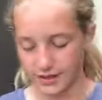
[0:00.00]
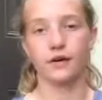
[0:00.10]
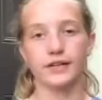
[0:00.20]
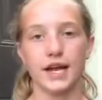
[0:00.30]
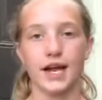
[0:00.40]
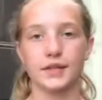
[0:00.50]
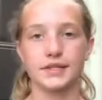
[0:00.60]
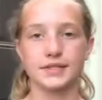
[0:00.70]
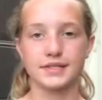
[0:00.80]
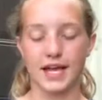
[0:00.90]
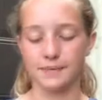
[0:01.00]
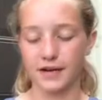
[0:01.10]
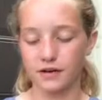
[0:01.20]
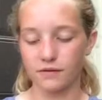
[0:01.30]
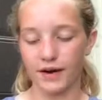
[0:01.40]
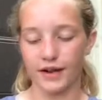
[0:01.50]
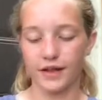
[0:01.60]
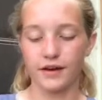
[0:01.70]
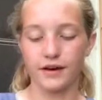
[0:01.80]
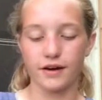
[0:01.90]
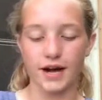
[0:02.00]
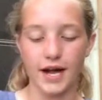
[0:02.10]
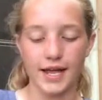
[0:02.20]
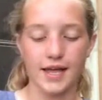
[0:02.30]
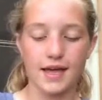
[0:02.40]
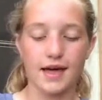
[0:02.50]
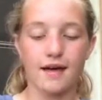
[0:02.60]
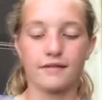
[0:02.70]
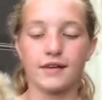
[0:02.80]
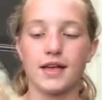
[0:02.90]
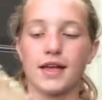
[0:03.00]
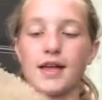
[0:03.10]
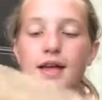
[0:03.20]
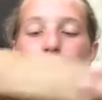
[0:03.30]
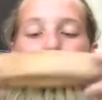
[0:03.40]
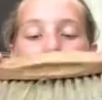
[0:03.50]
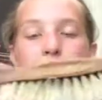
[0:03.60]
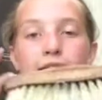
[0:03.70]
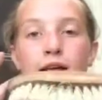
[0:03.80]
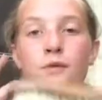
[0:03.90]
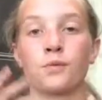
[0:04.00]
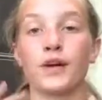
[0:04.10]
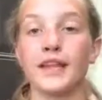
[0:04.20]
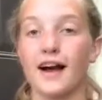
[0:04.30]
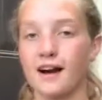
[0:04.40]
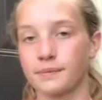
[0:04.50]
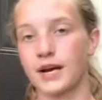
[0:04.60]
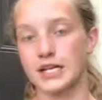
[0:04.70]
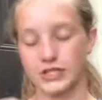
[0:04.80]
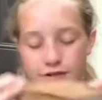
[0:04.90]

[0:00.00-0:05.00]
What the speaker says: Going down this side panel right here, I have a really hard brush.